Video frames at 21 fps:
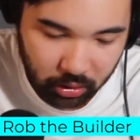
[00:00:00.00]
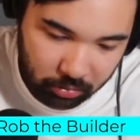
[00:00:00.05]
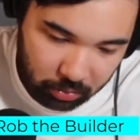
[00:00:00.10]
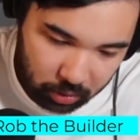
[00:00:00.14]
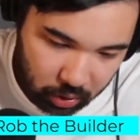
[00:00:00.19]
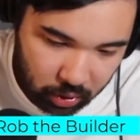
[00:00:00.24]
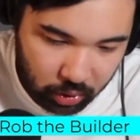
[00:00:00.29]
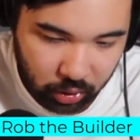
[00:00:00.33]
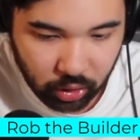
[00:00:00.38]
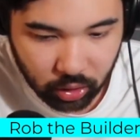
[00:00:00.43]

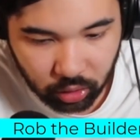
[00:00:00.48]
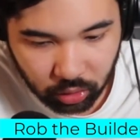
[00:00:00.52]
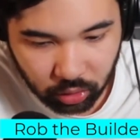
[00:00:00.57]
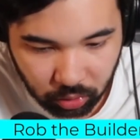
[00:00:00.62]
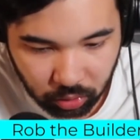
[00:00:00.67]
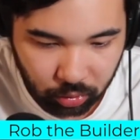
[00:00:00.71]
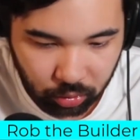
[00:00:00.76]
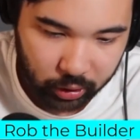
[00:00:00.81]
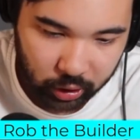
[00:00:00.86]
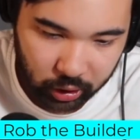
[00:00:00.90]
I'm gonna
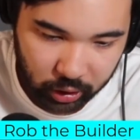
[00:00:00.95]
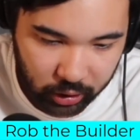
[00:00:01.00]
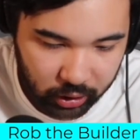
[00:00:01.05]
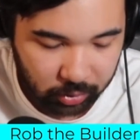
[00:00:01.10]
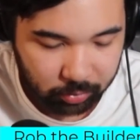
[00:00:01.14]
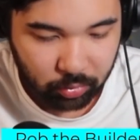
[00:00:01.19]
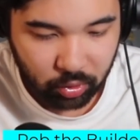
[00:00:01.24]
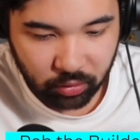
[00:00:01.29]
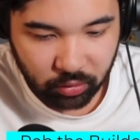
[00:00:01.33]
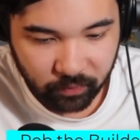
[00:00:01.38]
go, I gotta
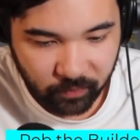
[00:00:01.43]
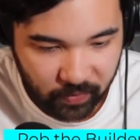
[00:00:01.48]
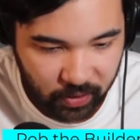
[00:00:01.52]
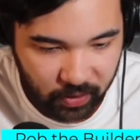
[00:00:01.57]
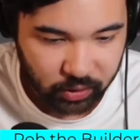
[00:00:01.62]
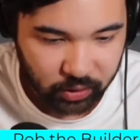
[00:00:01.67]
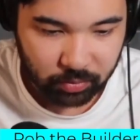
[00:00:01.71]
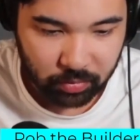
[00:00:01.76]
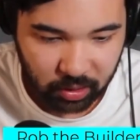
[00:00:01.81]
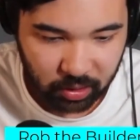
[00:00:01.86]
get
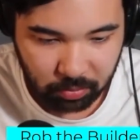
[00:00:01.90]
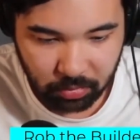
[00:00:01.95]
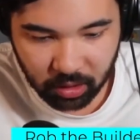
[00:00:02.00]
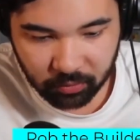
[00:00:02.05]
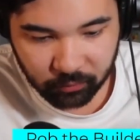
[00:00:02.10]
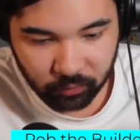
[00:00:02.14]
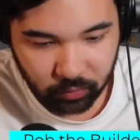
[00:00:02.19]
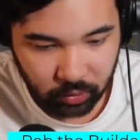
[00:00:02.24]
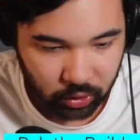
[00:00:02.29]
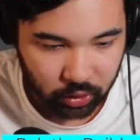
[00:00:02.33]
motivated to make my
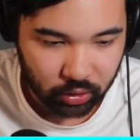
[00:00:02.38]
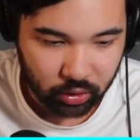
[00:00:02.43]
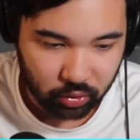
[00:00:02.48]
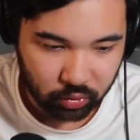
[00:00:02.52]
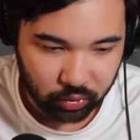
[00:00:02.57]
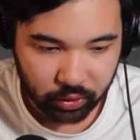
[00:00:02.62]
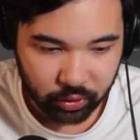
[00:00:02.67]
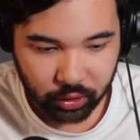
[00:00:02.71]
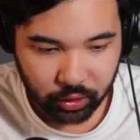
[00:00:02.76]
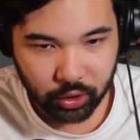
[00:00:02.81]

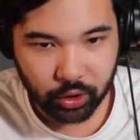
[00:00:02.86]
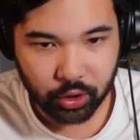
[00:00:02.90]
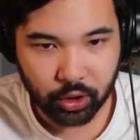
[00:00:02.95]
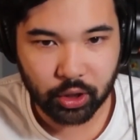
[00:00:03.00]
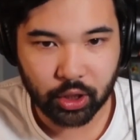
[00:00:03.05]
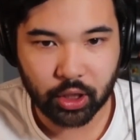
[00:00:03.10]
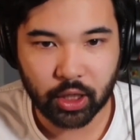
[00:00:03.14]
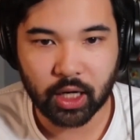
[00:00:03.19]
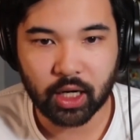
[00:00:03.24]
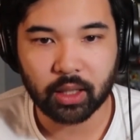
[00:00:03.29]
video and da da
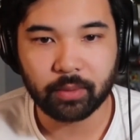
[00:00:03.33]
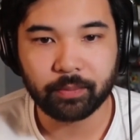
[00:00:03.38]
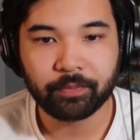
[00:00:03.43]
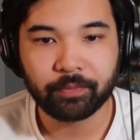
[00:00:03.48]
da